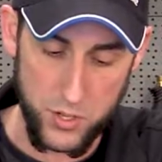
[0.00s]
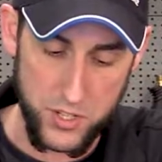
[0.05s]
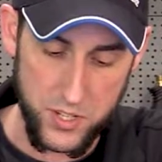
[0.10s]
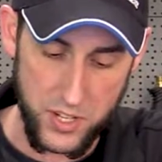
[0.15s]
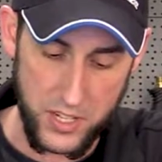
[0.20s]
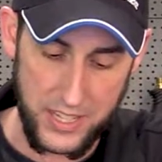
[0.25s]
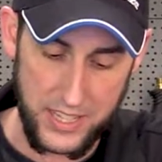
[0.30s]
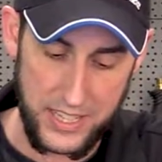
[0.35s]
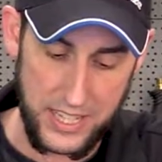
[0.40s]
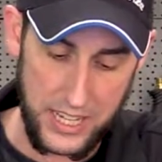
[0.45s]
or
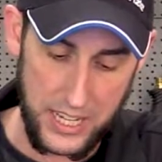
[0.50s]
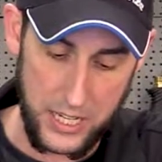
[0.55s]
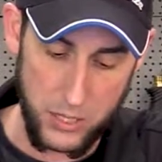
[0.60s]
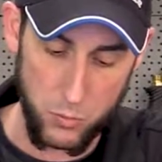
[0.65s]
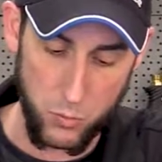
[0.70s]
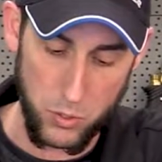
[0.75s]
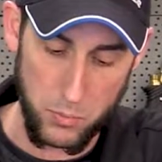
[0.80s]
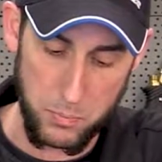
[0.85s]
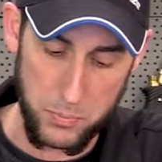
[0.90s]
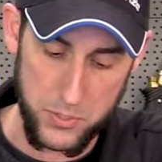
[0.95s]
stuck in the
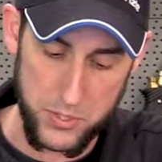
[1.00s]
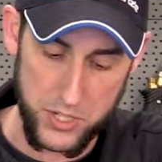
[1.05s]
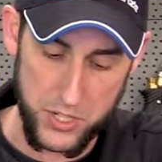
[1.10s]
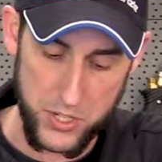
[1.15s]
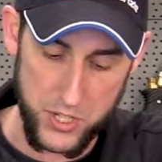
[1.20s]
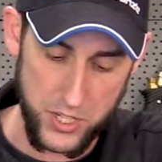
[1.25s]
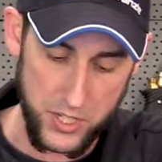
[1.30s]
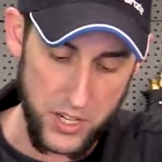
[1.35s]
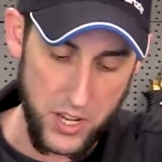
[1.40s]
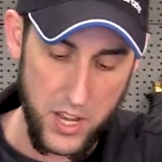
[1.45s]
inward
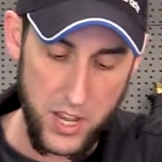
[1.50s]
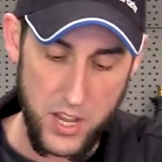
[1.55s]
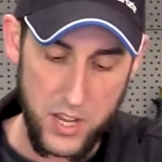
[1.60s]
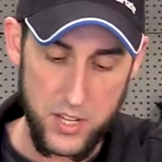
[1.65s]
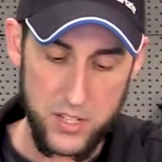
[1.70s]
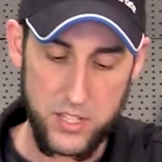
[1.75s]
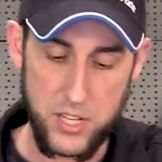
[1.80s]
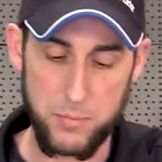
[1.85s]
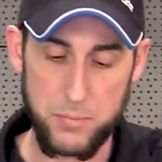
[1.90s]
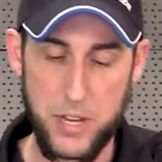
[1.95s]
position,
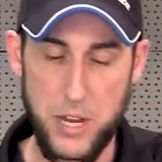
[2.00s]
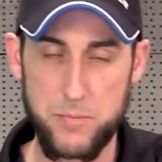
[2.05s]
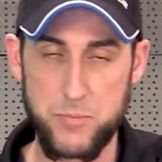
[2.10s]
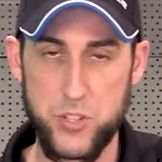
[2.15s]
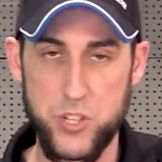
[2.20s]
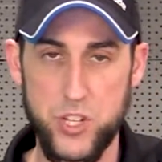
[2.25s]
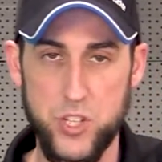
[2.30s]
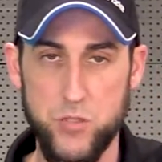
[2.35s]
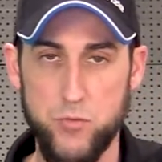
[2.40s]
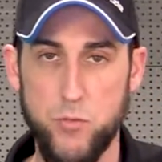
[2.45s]

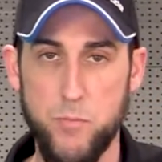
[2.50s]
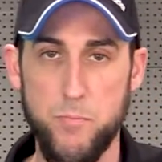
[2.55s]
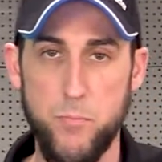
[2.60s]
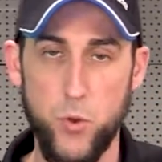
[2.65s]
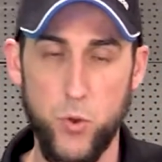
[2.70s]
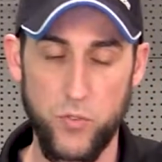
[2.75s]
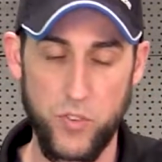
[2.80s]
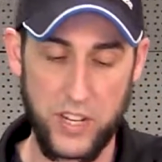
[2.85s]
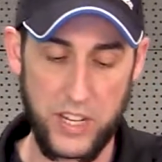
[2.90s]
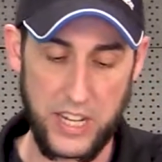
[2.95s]
sometimes just
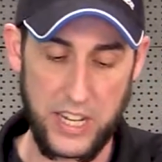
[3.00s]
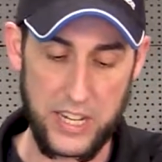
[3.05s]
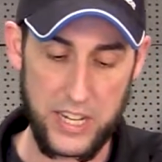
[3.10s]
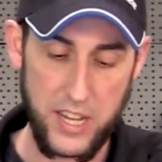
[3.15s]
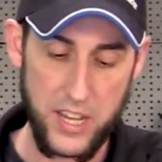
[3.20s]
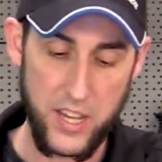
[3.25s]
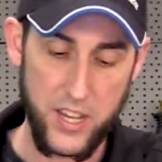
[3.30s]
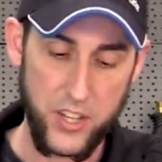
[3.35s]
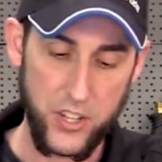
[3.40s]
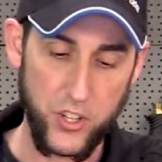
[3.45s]
removing it
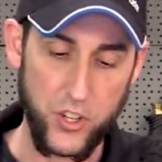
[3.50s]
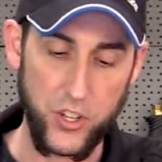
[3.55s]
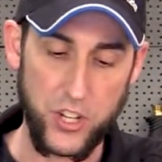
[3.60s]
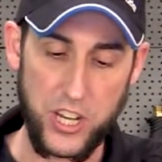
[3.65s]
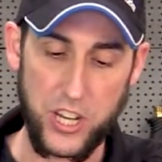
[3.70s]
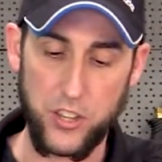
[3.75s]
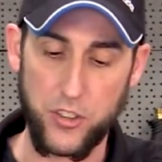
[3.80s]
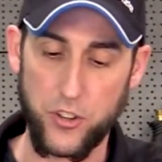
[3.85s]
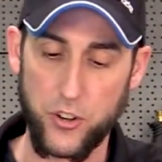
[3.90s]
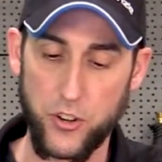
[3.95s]
could
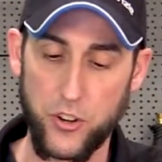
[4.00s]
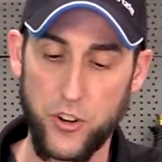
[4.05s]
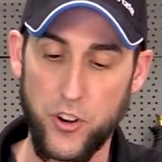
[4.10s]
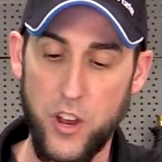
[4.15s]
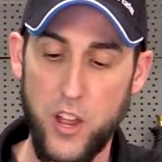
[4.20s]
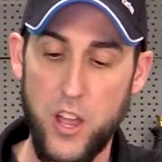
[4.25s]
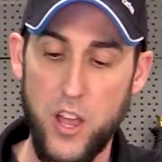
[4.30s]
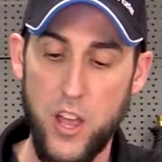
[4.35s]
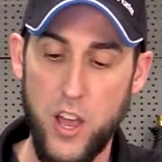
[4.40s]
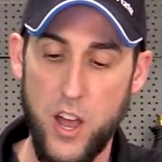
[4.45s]

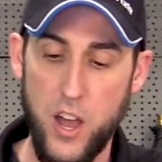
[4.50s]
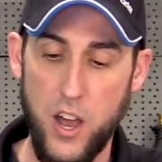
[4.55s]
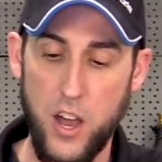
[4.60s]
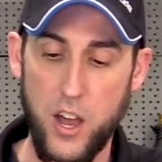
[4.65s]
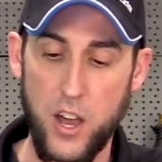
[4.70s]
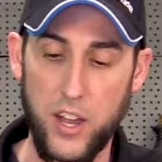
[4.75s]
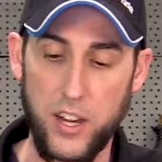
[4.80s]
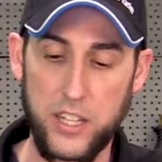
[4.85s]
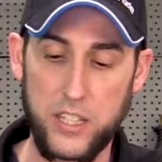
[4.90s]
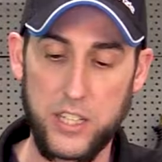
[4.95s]
either
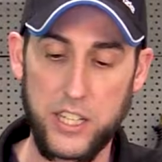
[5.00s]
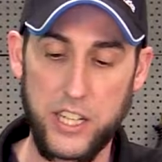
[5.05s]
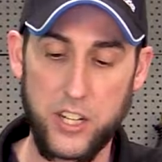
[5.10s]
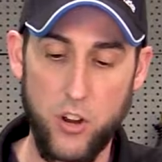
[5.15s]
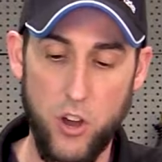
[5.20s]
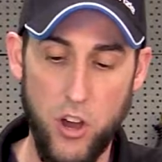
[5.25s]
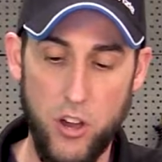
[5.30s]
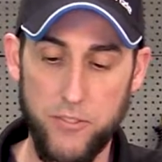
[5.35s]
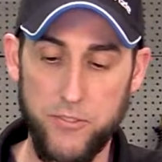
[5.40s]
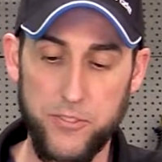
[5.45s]
uh,
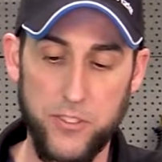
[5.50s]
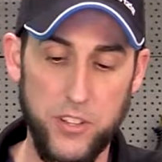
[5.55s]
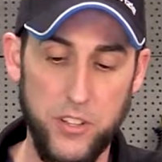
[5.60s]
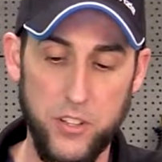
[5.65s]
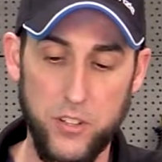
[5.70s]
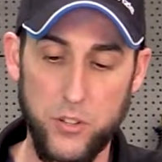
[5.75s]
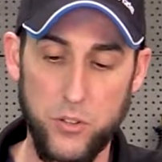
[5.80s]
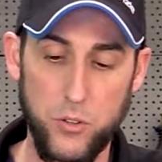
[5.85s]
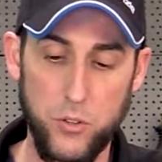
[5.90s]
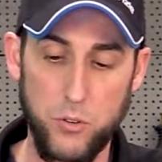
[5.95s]
clean off the
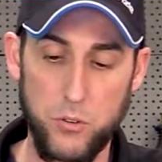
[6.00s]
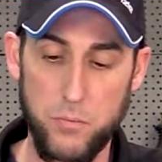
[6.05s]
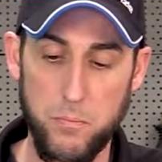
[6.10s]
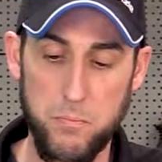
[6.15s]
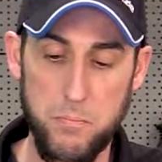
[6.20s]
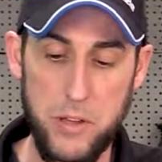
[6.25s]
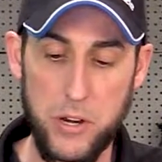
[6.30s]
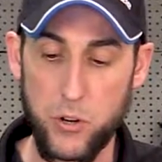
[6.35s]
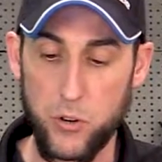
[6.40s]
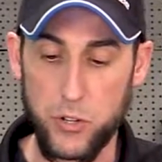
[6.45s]
little
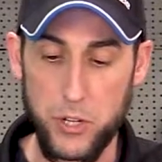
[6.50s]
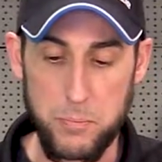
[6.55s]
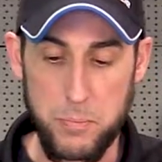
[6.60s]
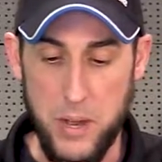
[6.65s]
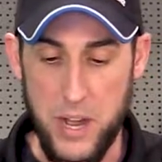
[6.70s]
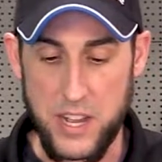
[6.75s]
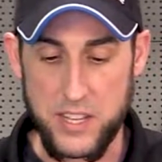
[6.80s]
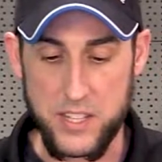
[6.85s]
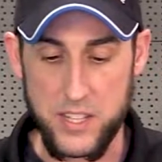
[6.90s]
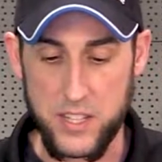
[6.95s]
mineral
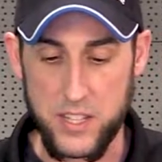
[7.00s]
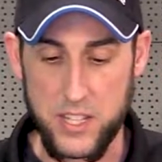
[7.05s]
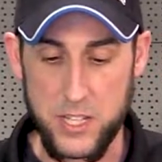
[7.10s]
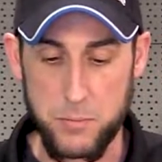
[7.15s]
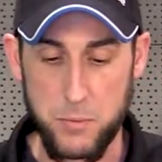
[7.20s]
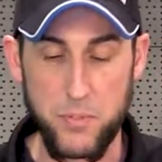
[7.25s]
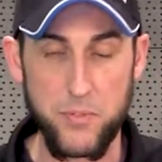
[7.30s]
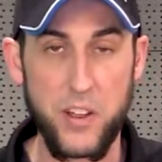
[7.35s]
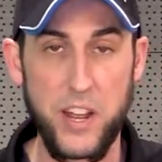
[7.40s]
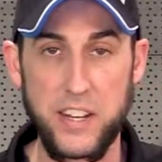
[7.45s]
deposit
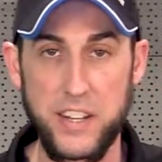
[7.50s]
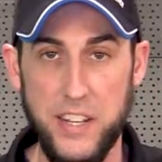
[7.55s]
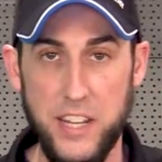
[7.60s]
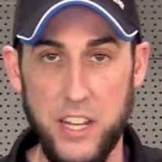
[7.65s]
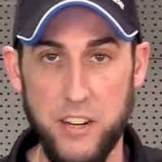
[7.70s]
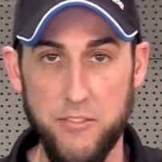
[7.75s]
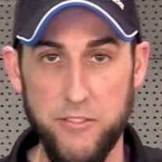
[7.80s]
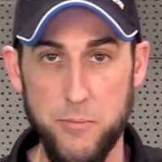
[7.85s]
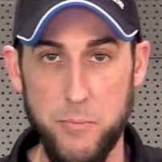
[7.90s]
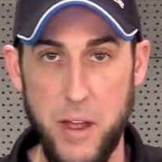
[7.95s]
that's preventing
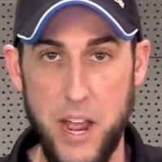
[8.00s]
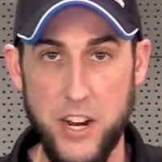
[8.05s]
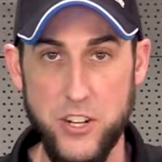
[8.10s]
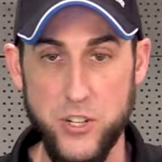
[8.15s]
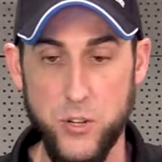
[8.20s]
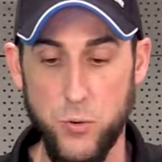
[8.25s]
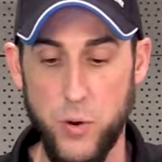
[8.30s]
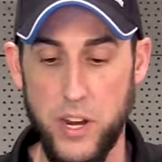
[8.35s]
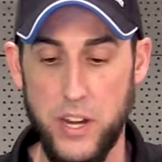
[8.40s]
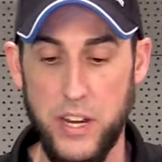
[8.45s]
it from
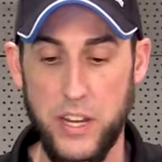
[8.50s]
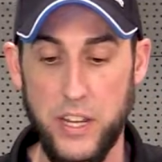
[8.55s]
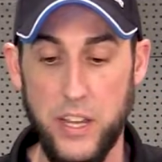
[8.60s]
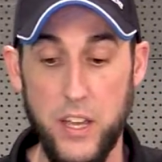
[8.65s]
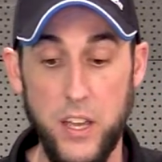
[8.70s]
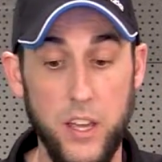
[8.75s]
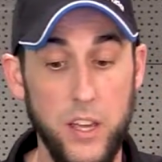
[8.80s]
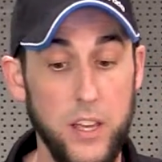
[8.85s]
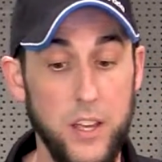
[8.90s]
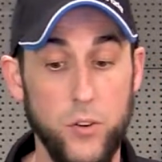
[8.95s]

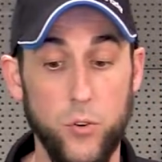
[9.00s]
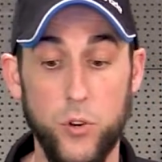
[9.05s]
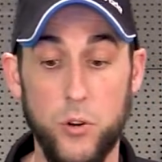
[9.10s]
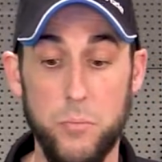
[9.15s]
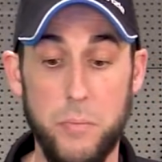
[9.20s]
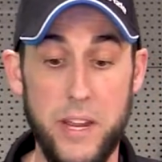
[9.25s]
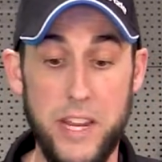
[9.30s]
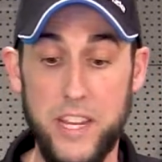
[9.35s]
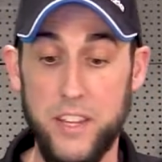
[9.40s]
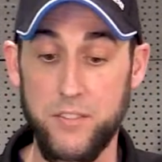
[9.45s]
actuating or
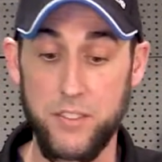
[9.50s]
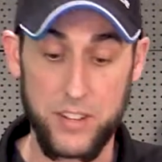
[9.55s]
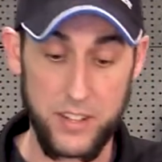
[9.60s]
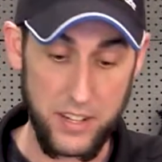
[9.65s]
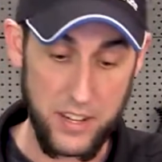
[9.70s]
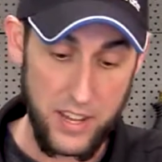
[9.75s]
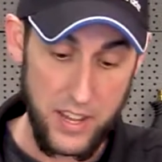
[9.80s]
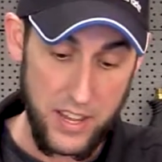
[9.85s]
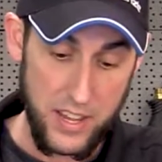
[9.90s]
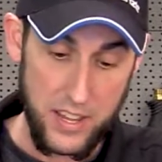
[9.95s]
may
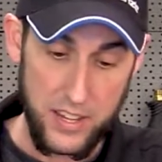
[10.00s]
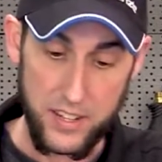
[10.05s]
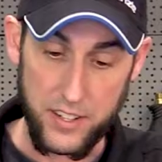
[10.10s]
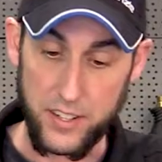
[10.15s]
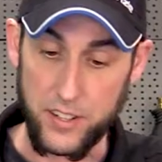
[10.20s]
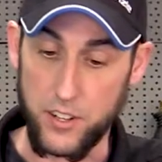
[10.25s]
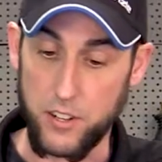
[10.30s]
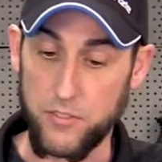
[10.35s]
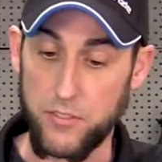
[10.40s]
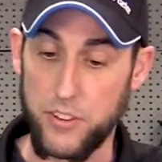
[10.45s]
even,
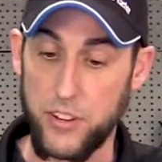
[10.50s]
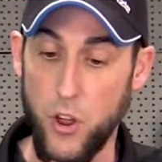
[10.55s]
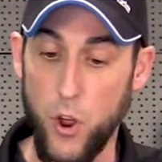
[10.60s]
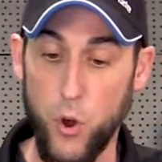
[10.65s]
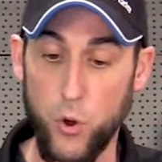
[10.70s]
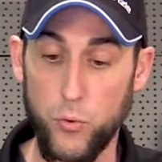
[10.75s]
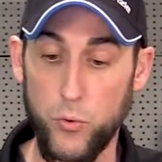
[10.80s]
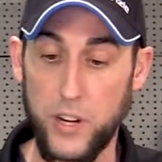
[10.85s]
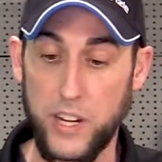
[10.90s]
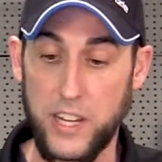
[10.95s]
you know, if an
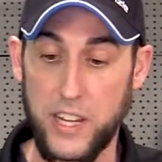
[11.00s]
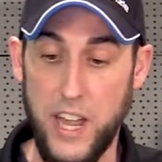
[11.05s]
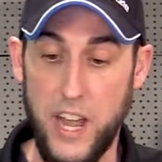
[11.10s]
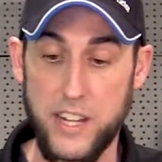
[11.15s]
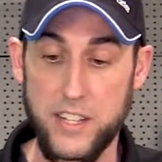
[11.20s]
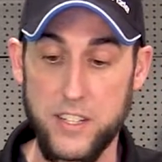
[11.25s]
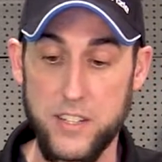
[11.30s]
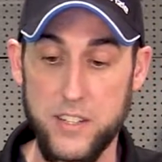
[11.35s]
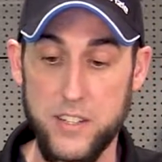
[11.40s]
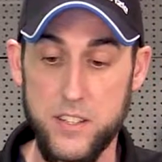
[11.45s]
O-ring
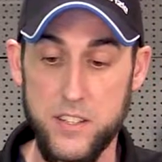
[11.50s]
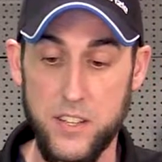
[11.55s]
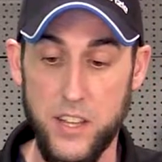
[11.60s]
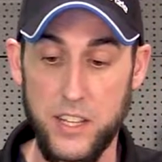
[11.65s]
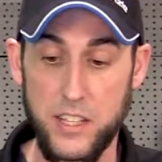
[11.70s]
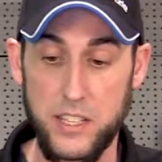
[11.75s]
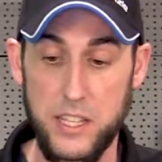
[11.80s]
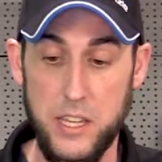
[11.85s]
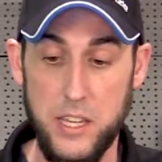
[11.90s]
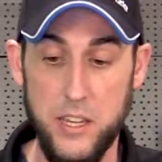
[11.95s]
got
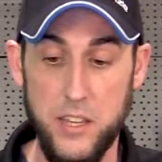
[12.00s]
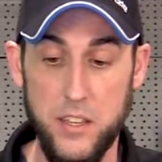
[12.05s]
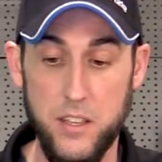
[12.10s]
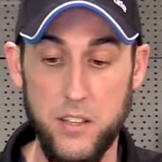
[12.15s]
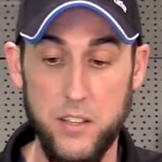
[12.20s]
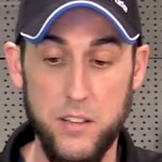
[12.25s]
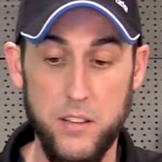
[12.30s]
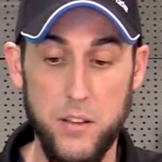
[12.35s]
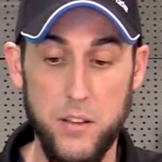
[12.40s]
slightly